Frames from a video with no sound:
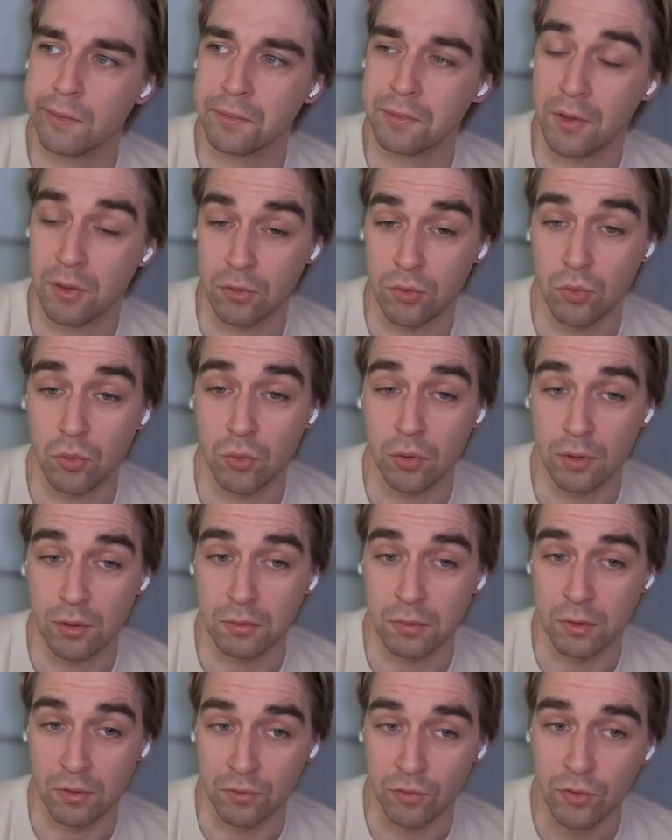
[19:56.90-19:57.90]
that you
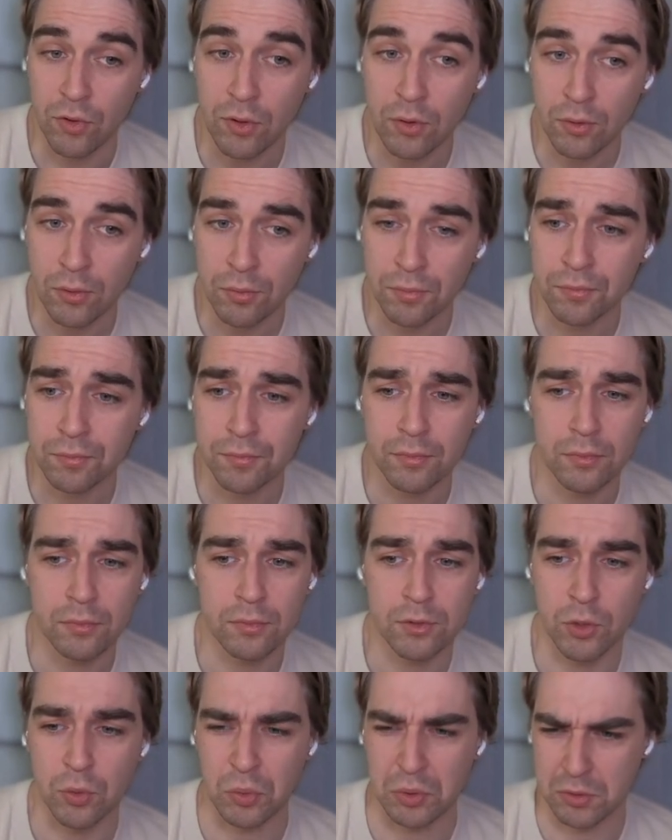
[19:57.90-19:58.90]
can configure.
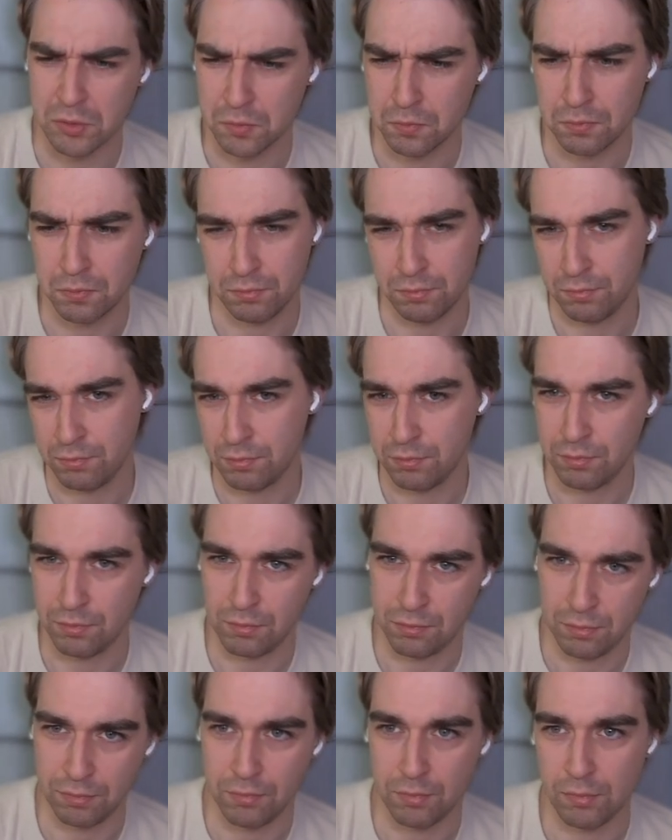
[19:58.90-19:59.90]
so it's
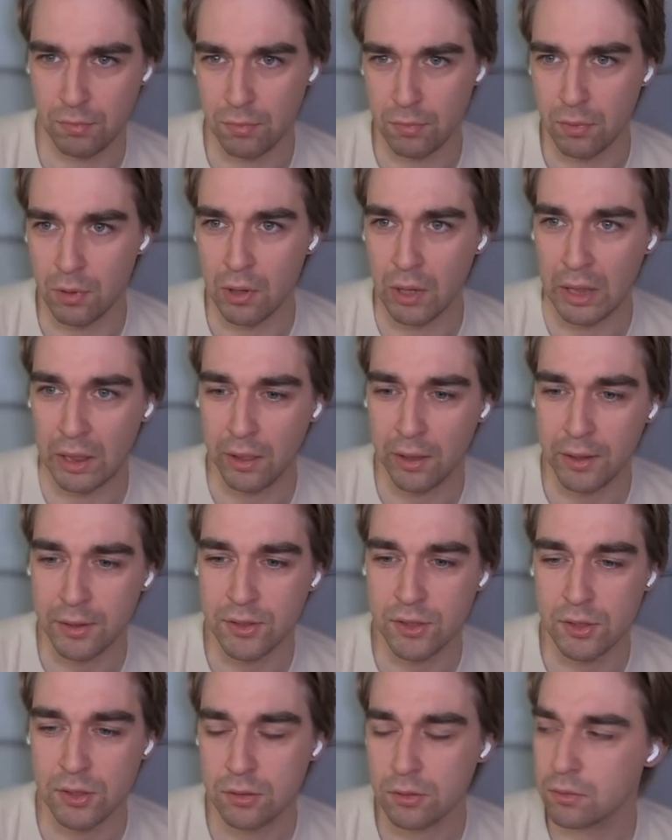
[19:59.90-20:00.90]

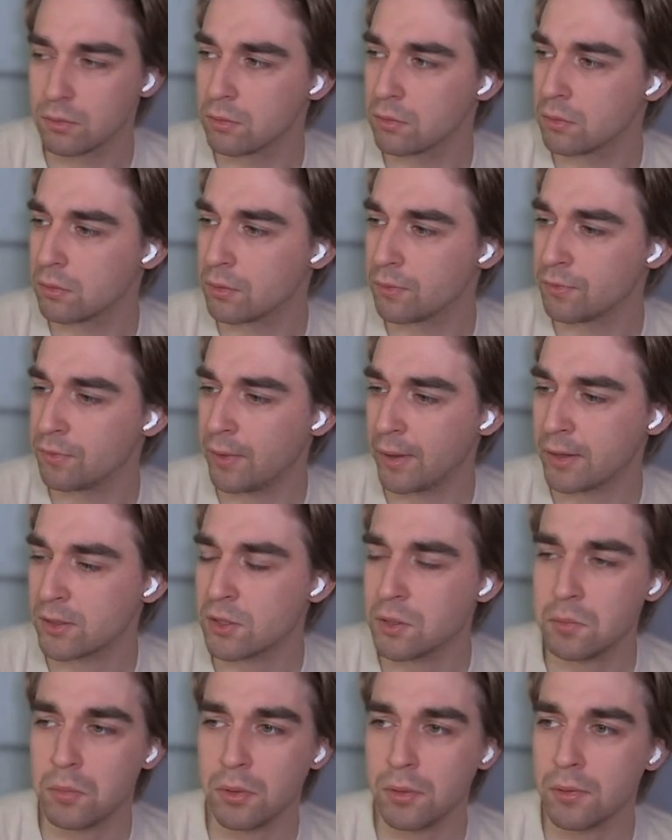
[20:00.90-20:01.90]
less
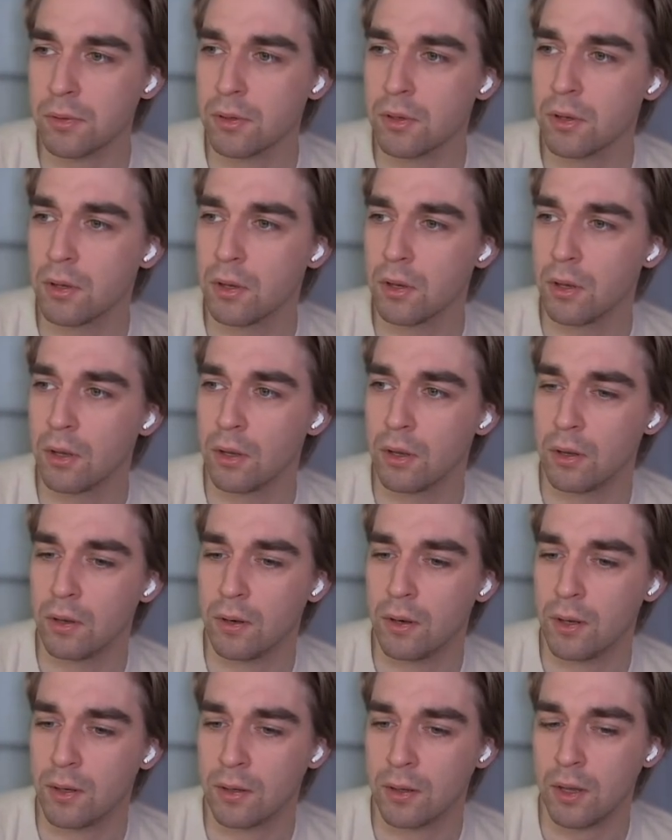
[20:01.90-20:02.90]
flexible
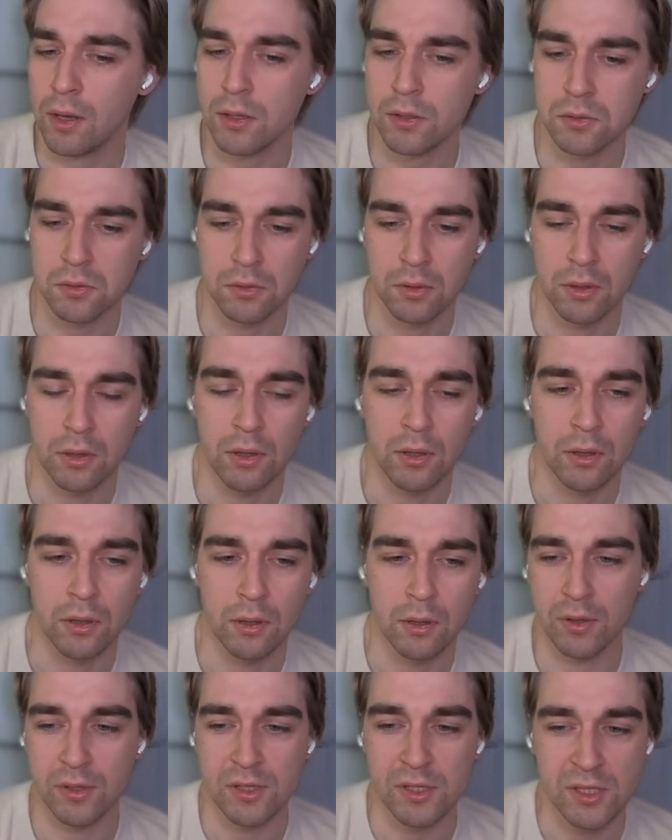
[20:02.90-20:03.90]
in that case.
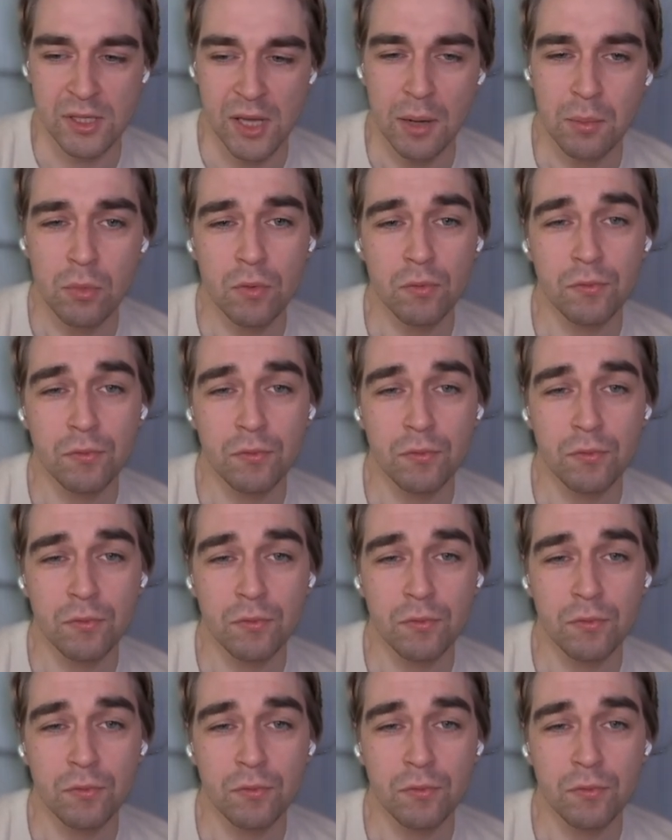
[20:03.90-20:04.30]
Some